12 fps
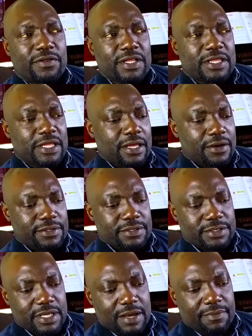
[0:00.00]
other thing I want to
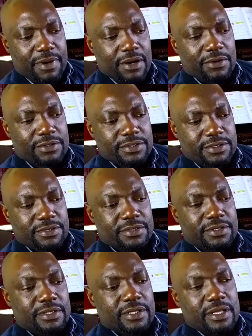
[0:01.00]
say about
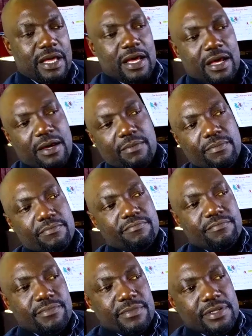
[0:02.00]

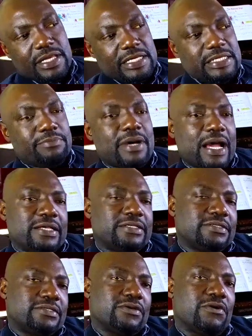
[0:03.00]
the
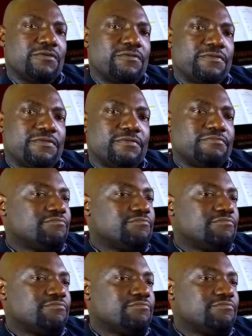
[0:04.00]
demise of